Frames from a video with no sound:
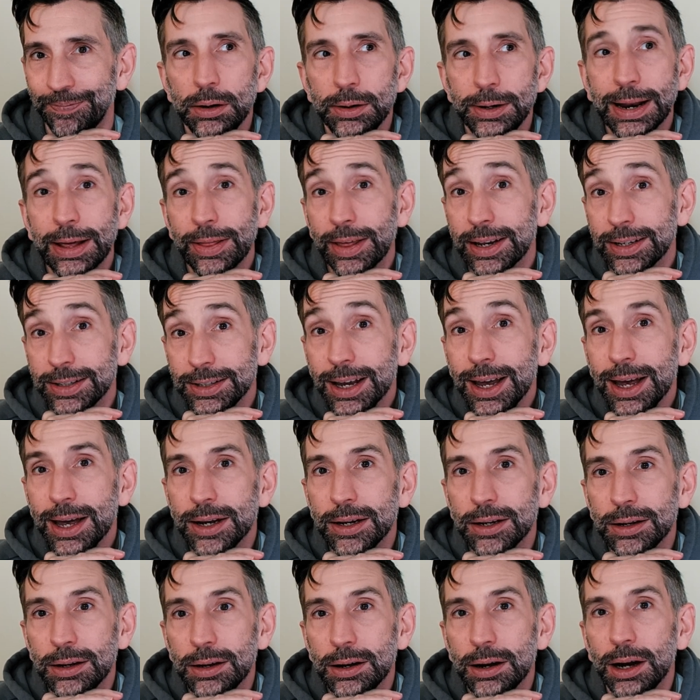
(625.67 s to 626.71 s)
Now, that
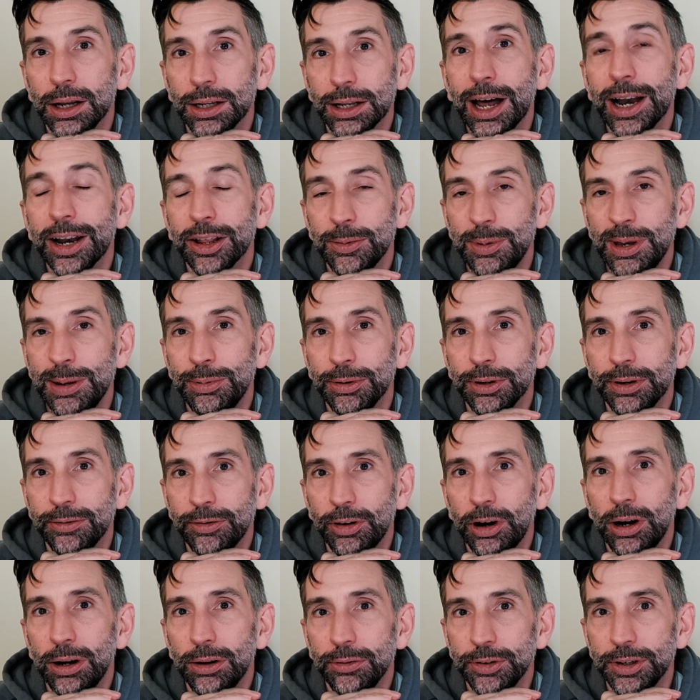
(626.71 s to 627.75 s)
said, a lot of the people
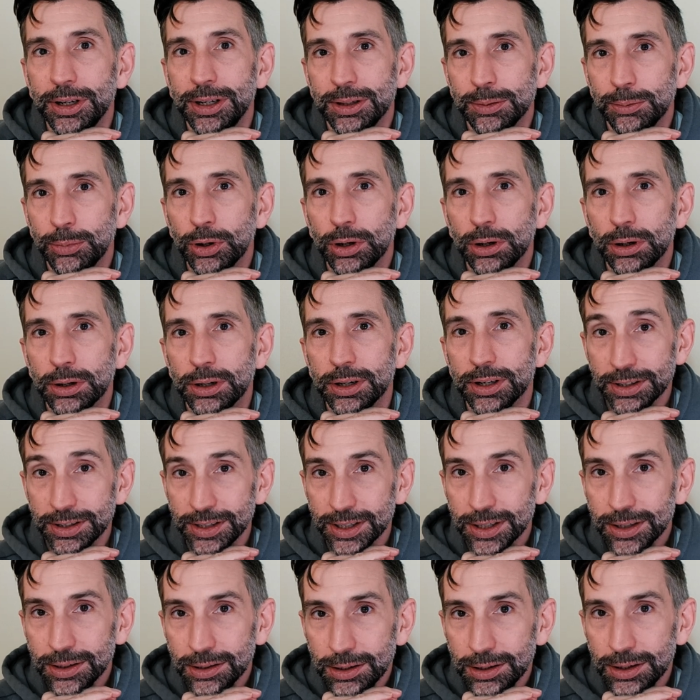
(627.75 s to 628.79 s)
involved in the Burg
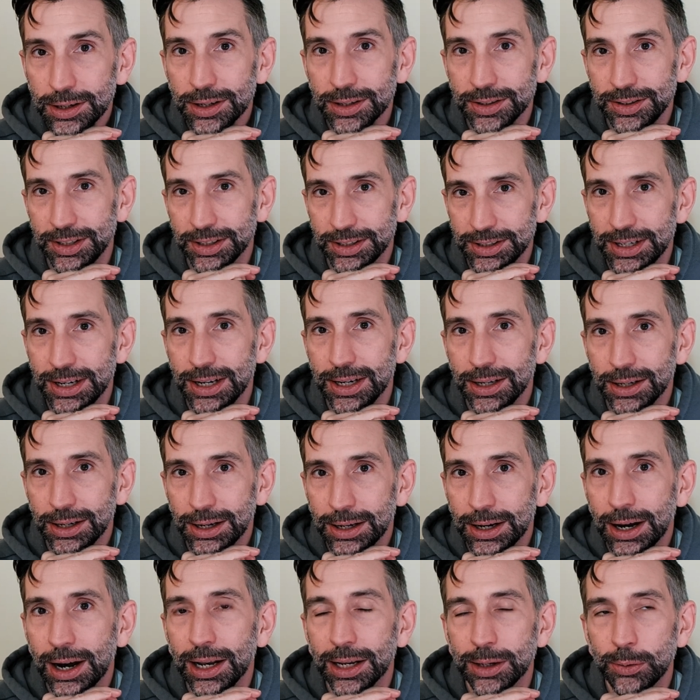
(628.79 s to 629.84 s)
did succeed
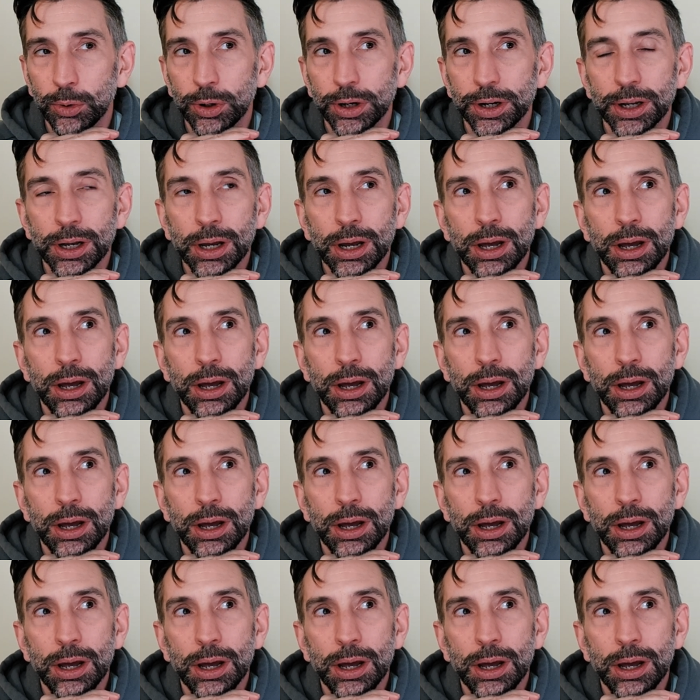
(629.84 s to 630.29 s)
in Hollywood.